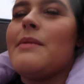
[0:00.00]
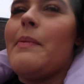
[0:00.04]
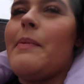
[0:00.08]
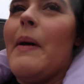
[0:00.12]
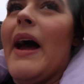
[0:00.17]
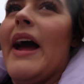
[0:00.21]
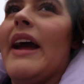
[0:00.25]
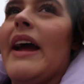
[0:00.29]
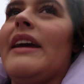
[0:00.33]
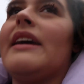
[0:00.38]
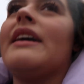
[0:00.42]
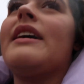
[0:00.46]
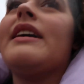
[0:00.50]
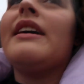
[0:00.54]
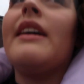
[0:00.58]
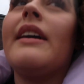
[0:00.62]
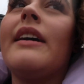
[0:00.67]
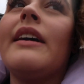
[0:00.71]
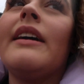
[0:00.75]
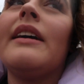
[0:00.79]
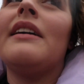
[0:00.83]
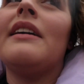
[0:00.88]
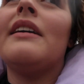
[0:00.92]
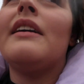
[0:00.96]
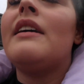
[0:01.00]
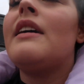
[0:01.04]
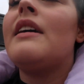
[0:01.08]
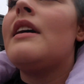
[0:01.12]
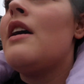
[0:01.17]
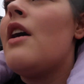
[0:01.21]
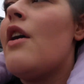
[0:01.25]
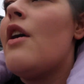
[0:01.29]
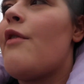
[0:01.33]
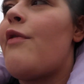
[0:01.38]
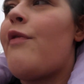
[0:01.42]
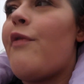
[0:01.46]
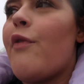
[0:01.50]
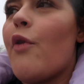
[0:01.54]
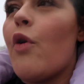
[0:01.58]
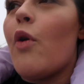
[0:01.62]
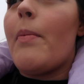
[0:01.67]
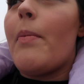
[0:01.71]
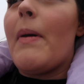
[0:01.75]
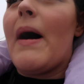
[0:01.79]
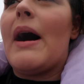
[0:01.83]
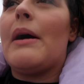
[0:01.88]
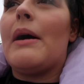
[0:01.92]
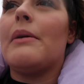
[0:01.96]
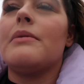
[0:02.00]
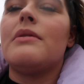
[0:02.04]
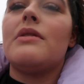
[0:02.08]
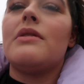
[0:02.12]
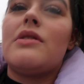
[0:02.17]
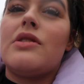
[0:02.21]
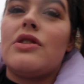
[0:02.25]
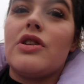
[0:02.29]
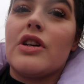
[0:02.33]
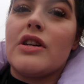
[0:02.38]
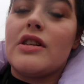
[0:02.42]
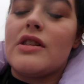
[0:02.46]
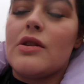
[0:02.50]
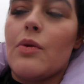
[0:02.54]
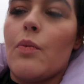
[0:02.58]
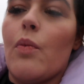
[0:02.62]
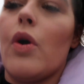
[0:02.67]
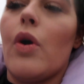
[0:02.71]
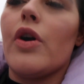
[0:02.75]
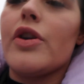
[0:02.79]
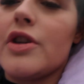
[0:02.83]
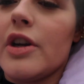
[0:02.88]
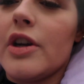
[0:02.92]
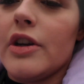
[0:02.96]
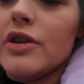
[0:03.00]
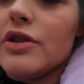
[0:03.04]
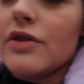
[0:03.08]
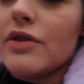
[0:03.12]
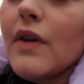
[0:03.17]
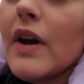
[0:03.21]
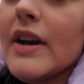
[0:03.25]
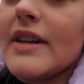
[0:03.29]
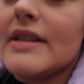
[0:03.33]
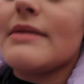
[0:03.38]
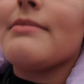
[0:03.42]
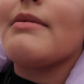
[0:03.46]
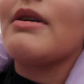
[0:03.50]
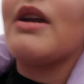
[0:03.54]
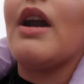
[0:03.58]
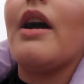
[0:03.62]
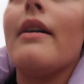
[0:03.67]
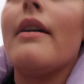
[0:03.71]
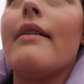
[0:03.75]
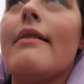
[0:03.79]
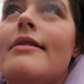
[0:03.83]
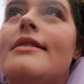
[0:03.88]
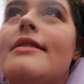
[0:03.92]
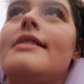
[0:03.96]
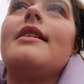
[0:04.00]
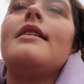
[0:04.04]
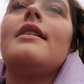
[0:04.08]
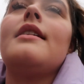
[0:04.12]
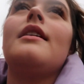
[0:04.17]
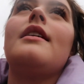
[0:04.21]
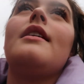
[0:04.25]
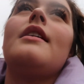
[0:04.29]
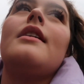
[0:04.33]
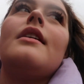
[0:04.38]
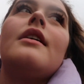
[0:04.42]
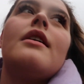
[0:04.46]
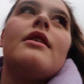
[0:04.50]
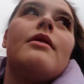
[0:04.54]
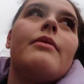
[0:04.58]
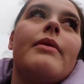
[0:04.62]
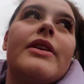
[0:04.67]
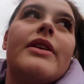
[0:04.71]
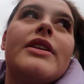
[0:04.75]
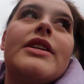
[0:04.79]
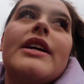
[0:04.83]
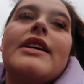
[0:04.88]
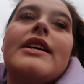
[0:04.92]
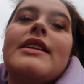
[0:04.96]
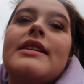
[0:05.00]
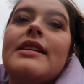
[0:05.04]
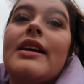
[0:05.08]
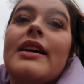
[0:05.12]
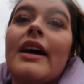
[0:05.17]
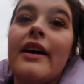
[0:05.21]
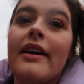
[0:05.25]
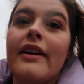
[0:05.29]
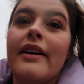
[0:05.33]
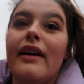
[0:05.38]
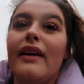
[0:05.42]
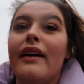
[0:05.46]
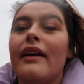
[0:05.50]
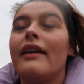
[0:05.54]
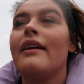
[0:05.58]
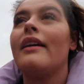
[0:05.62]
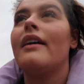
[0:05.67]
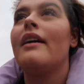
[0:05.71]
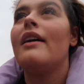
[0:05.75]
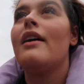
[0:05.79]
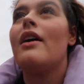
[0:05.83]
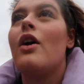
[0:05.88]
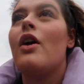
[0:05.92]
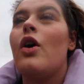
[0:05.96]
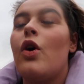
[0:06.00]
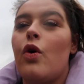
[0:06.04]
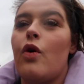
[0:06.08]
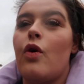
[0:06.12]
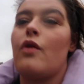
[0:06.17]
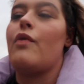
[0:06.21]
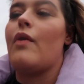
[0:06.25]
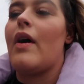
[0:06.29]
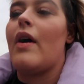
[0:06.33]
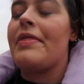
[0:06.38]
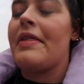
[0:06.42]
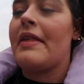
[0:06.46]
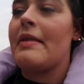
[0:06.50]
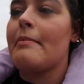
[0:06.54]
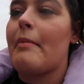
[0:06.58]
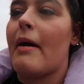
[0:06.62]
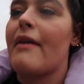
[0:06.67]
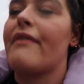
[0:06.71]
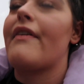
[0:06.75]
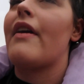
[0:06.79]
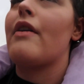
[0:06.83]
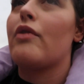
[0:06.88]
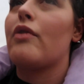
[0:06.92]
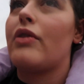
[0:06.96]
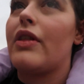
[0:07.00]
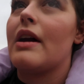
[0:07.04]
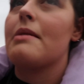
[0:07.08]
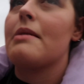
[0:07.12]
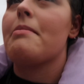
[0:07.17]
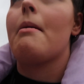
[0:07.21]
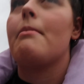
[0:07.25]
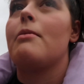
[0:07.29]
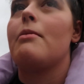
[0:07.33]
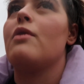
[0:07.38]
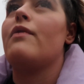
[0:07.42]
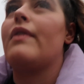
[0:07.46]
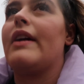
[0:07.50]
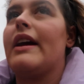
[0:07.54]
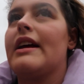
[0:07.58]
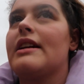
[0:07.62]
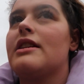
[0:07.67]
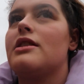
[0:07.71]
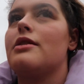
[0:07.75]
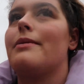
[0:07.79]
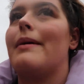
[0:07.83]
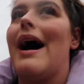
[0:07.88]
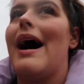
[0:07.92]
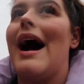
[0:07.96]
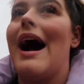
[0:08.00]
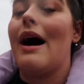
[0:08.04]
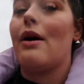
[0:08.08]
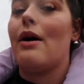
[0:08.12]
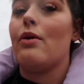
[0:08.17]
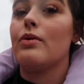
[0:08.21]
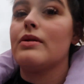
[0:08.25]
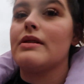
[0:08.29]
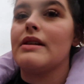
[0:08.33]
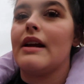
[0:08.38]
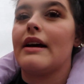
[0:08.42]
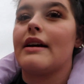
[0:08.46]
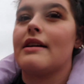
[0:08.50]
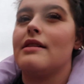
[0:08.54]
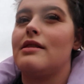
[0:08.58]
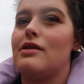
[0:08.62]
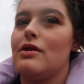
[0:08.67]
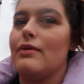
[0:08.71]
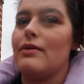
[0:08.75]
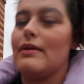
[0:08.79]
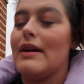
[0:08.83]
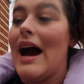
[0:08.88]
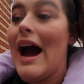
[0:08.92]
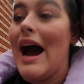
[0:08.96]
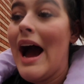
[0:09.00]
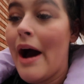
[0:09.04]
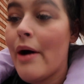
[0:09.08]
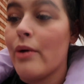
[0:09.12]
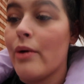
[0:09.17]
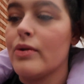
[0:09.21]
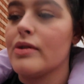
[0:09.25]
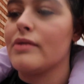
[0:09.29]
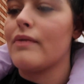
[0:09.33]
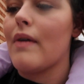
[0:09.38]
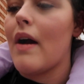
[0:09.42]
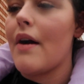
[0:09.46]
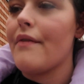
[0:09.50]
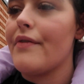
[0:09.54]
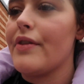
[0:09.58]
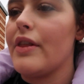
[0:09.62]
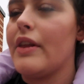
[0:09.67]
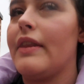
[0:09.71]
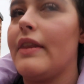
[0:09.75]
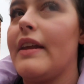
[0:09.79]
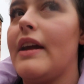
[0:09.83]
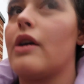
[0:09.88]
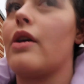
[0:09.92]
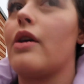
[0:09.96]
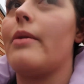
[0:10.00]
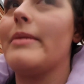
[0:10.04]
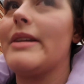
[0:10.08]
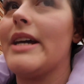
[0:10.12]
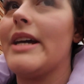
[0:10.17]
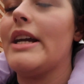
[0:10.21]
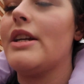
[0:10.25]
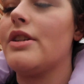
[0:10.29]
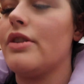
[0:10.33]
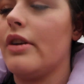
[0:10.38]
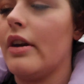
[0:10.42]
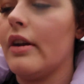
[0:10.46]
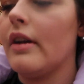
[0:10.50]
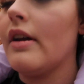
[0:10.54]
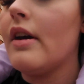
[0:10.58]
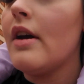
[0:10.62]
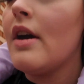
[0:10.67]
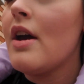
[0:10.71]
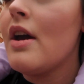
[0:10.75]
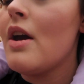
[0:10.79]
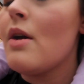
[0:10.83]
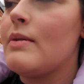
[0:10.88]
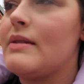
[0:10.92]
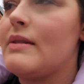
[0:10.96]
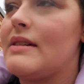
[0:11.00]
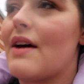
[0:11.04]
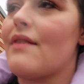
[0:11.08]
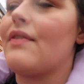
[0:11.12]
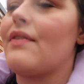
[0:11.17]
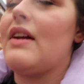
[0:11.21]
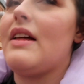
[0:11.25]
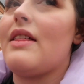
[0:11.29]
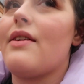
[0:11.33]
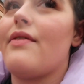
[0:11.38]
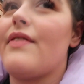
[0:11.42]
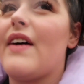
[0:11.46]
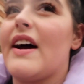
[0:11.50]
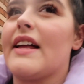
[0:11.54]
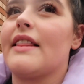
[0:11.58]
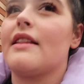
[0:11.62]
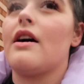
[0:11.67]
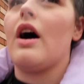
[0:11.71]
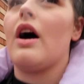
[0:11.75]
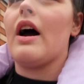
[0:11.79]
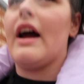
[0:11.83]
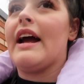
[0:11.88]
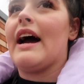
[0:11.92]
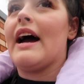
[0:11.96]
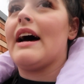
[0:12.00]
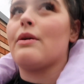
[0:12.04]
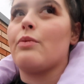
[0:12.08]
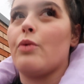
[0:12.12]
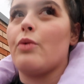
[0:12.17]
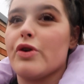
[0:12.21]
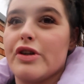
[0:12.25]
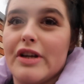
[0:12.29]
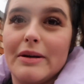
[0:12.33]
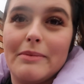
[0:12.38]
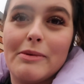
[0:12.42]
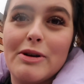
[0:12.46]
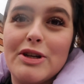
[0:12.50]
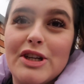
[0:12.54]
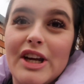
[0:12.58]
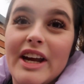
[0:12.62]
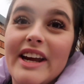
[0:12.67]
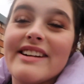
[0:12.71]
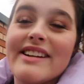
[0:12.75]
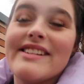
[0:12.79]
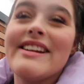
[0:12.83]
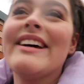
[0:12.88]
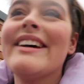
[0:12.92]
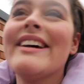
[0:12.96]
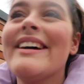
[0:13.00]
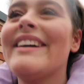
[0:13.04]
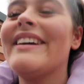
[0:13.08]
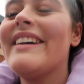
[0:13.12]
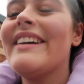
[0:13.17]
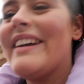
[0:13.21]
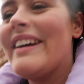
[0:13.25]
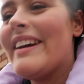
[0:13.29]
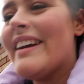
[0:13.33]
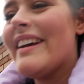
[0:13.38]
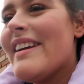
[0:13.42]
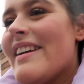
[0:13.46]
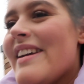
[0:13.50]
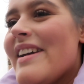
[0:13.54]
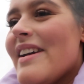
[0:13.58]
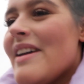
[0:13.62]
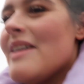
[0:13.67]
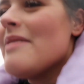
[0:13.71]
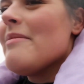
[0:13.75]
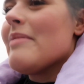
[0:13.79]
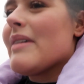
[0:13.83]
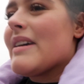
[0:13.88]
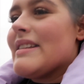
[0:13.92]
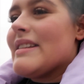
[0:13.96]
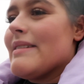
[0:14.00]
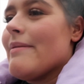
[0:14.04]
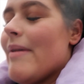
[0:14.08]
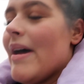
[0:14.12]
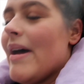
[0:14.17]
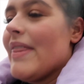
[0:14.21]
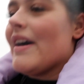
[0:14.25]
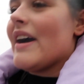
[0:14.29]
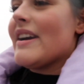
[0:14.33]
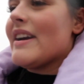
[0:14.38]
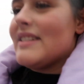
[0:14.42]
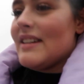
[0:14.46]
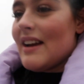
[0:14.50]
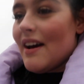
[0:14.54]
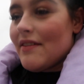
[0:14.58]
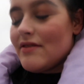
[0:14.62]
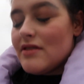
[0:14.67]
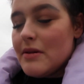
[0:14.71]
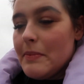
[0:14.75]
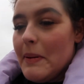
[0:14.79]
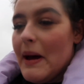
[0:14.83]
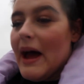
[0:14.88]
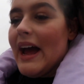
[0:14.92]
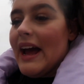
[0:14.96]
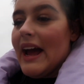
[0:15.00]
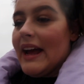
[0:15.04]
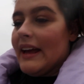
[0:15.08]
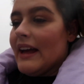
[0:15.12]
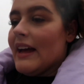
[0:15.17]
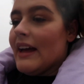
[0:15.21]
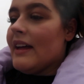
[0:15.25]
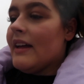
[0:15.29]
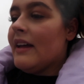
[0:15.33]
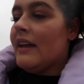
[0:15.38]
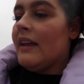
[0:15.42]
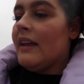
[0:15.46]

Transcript: had to pay four pounds just to wash and dry some clothes, which is awful. I think my favourite thing about moving into a house, like a student house rather than the accommodation, was definitely the fact that I had a washing machine because it meant I didn't have to pay